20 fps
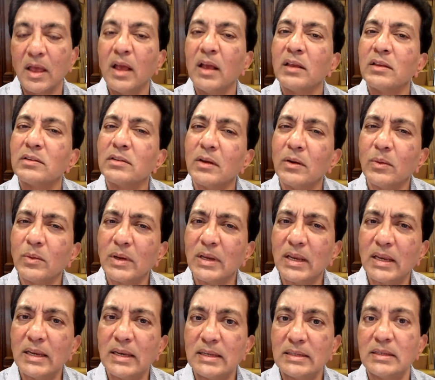So
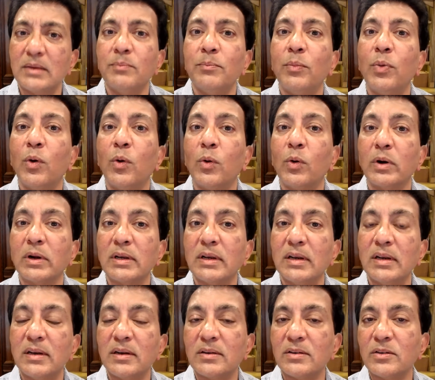it is
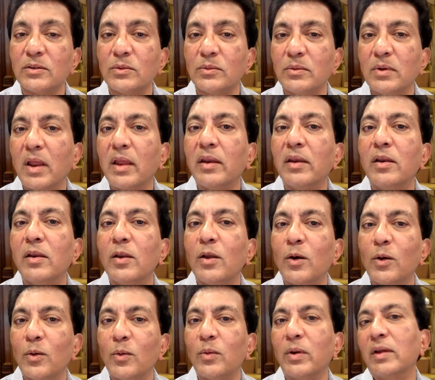important to
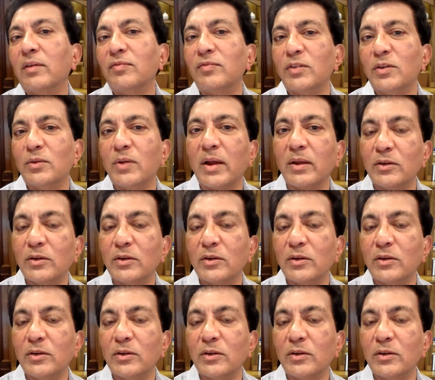know if you